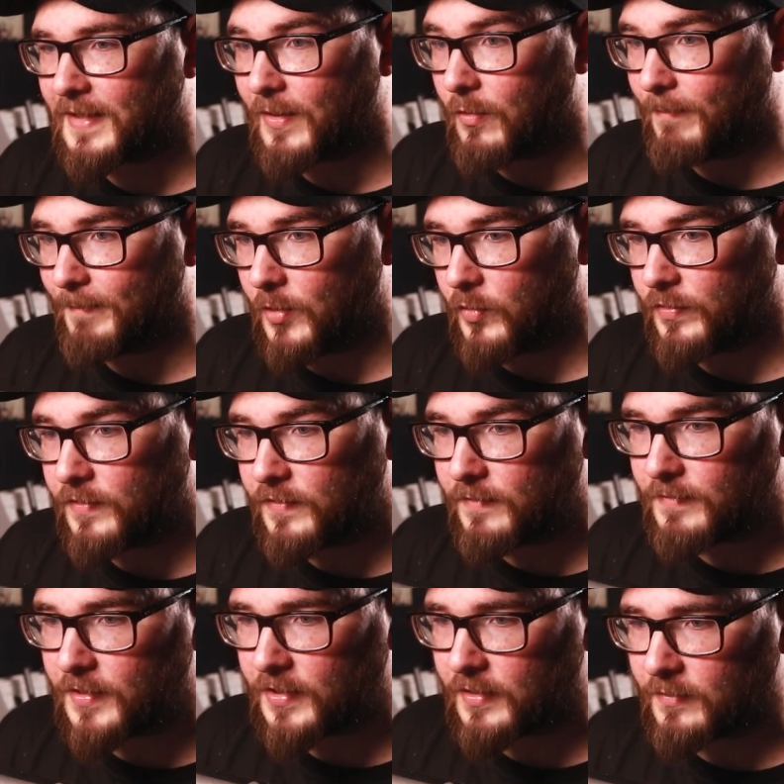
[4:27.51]
Now, on both of
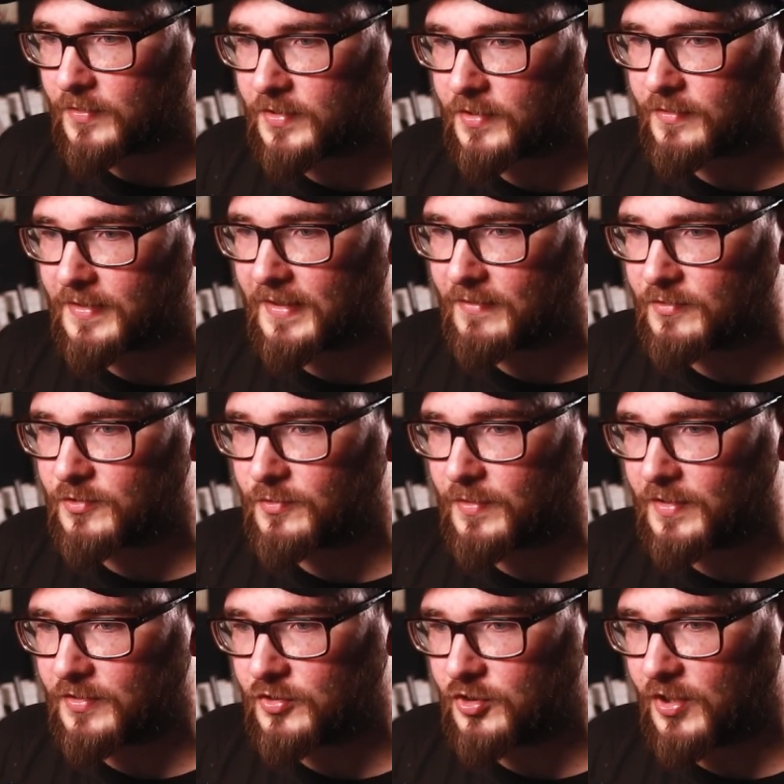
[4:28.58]
them, you're going to want to go down to
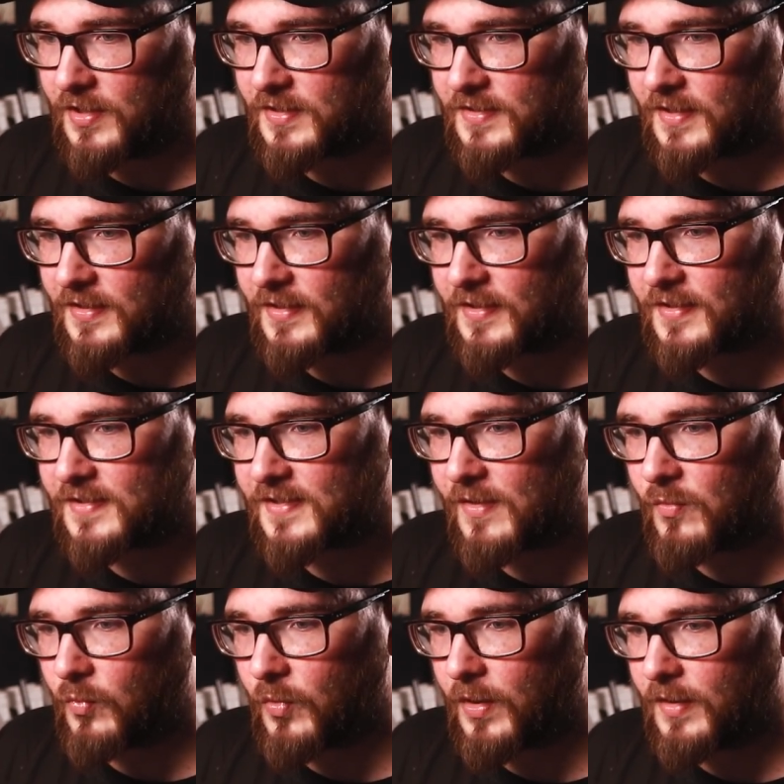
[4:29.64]
Adjust, and you're going to
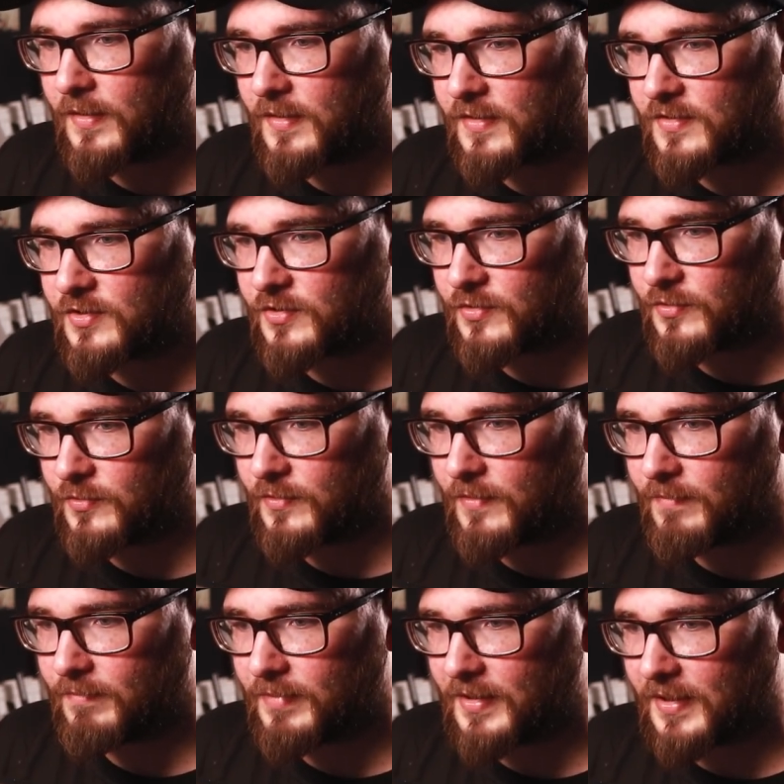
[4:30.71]
set 1 to
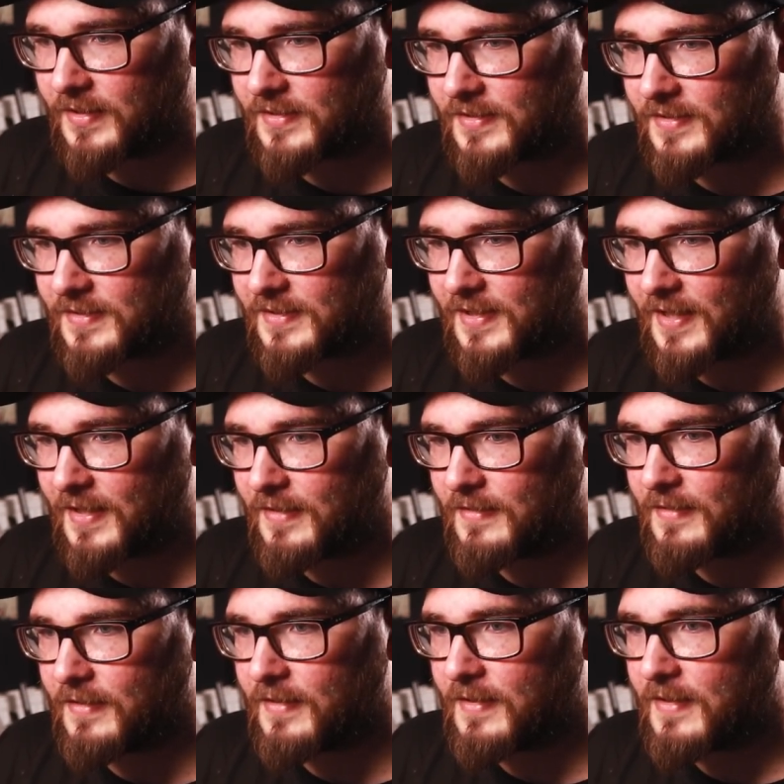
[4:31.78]
+10.